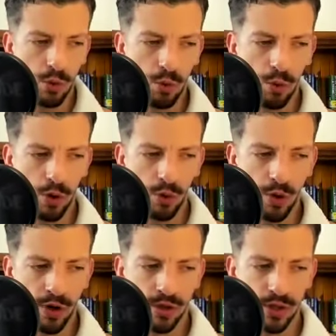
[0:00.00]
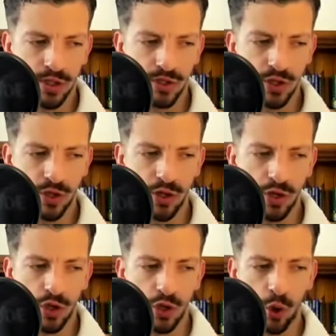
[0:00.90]
What do you think is going to
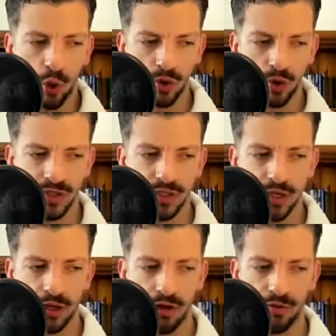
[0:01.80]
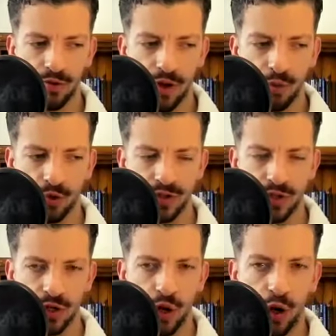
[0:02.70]
cause the sell-off and what is
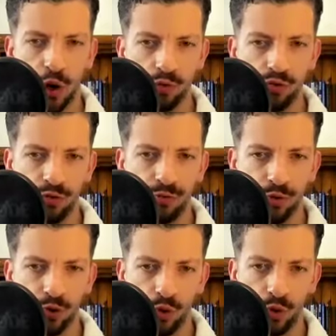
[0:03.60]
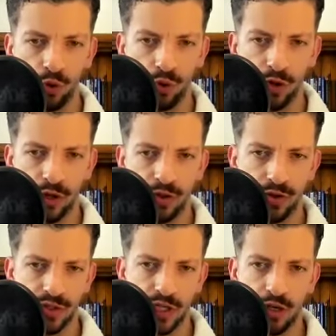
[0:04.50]
going to hold the floor in
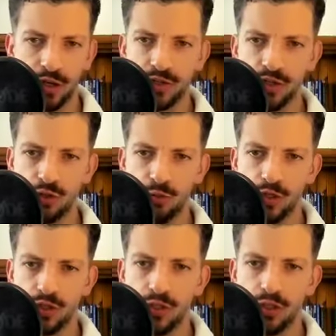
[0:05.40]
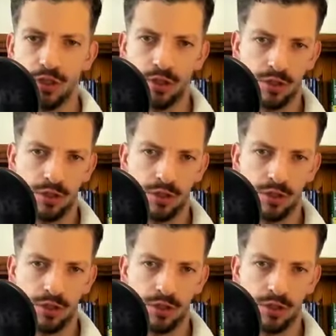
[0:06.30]
those targets that you mentioned?